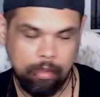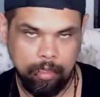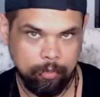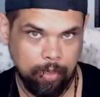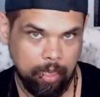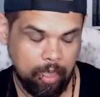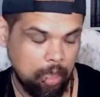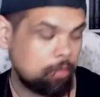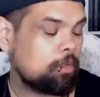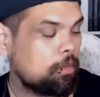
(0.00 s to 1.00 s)
That's why I had to
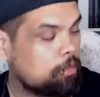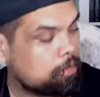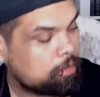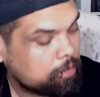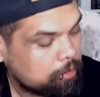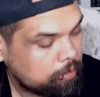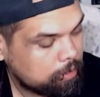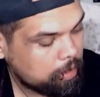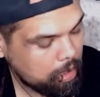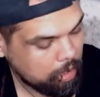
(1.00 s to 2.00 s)
count.
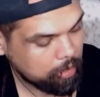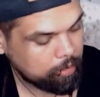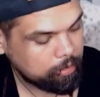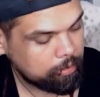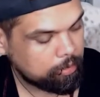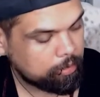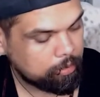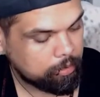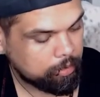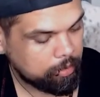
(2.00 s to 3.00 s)
Huh.
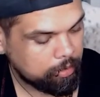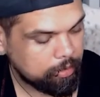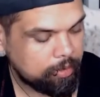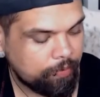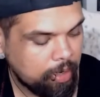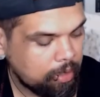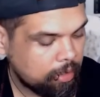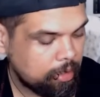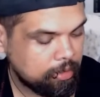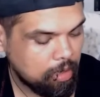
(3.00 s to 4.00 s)
It's funny
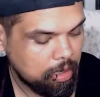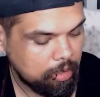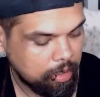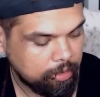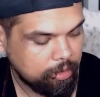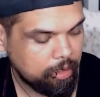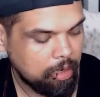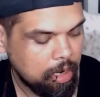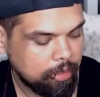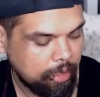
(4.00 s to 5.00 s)
that these cards, like certain
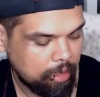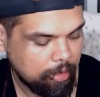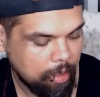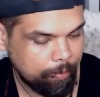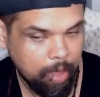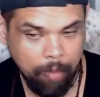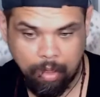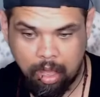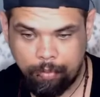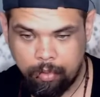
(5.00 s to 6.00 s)
cards that pop
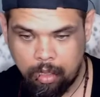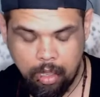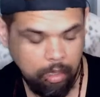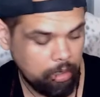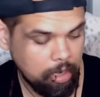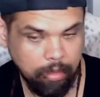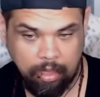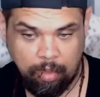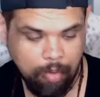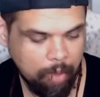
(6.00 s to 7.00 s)
up, that
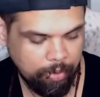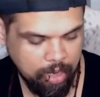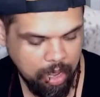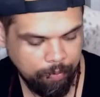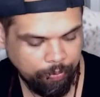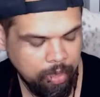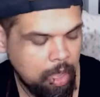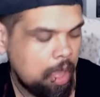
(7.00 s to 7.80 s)
keep popping up.